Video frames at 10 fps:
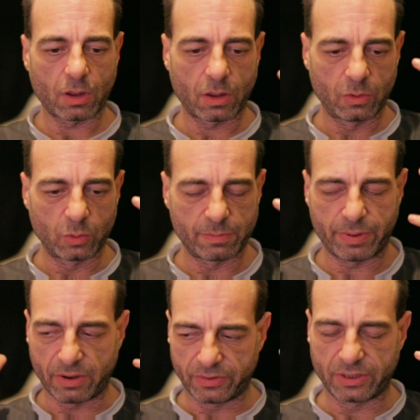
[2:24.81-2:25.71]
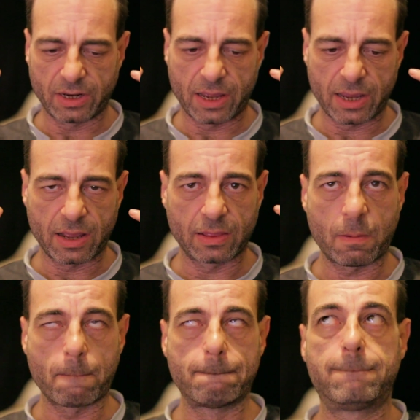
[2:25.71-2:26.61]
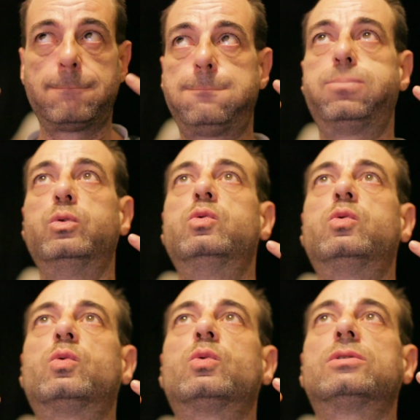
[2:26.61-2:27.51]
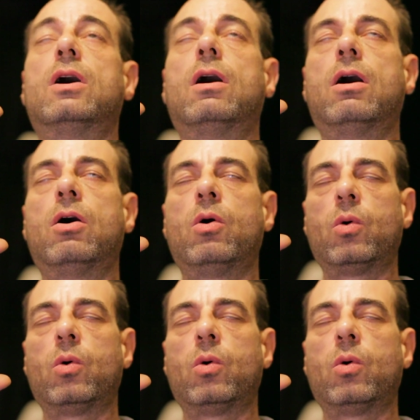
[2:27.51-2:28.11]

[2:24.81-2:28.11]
There was a bit of a delay, and then poof, oh.